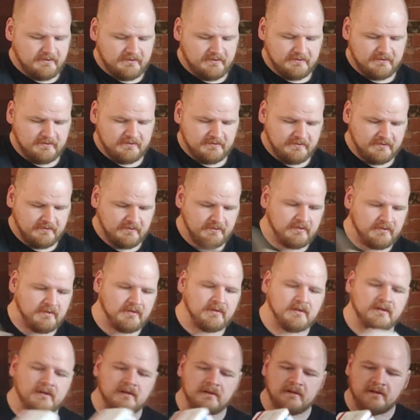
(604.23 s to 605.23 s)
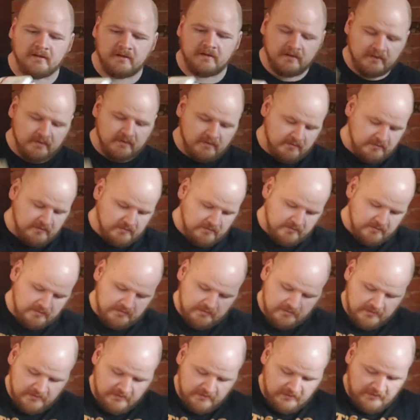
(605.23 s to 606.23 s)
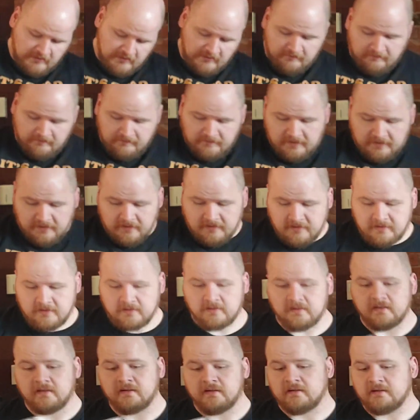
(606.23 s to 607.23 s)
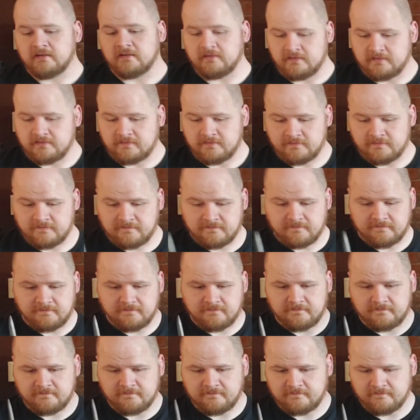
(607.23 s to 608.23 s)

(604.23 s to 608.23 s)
(silent)